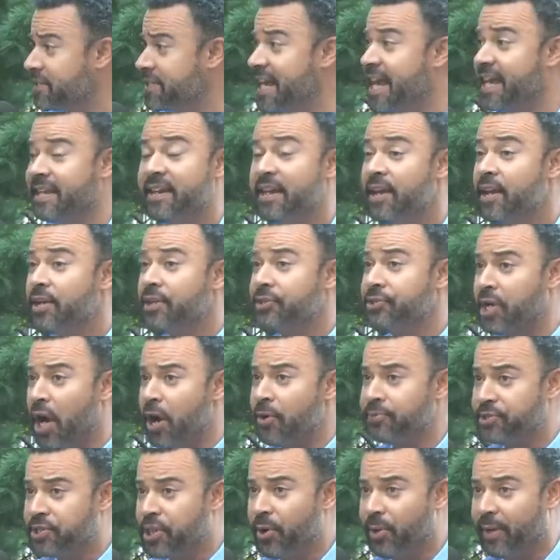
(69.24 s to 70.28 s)
said,
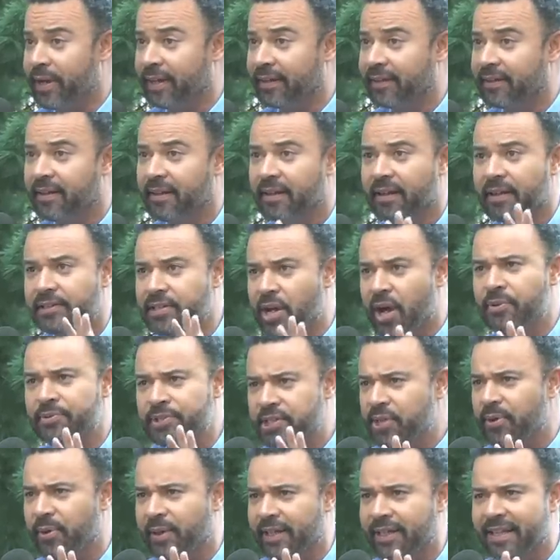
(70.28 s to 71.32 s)
don't do it. Don't
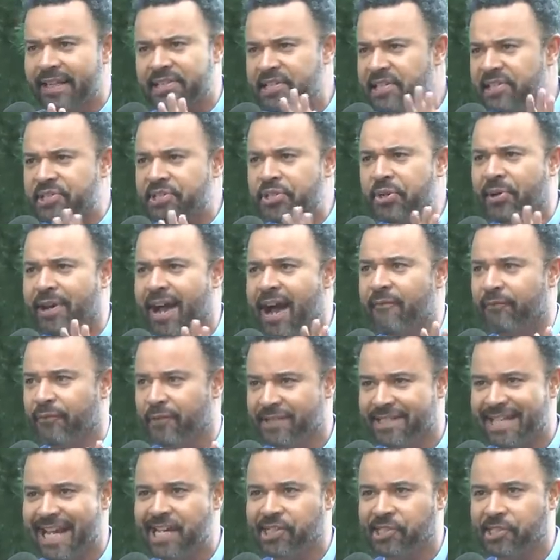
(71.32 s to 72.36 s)
do it. This is too
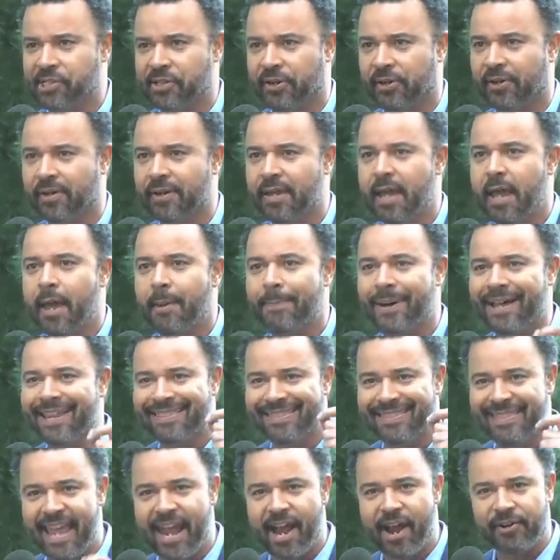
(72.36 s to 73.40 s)
confrontational.
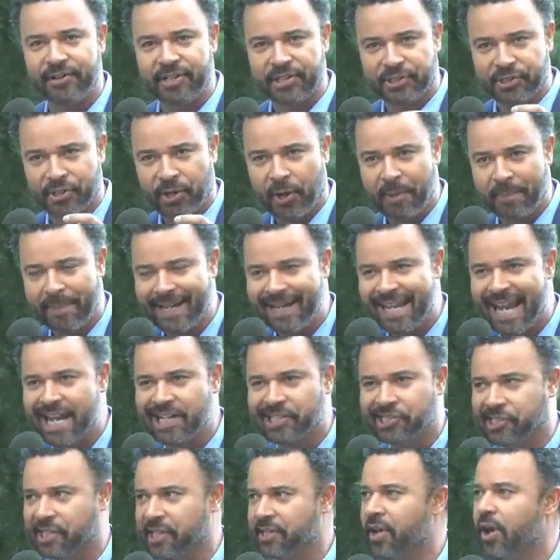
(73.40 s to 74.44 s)
But their
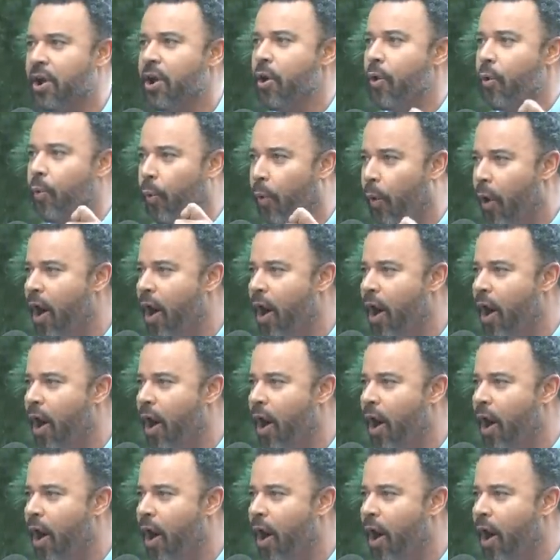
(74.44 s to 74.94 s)
determination